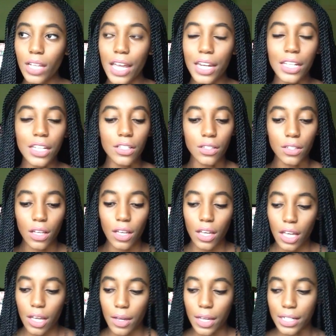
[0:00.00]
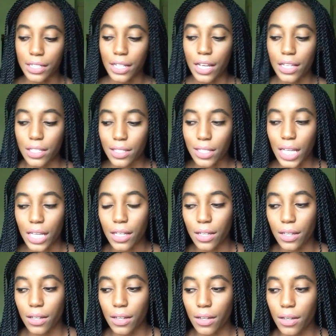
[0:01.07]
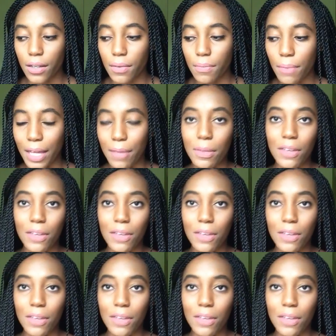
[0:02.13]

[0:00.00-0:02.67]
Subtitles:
And it does make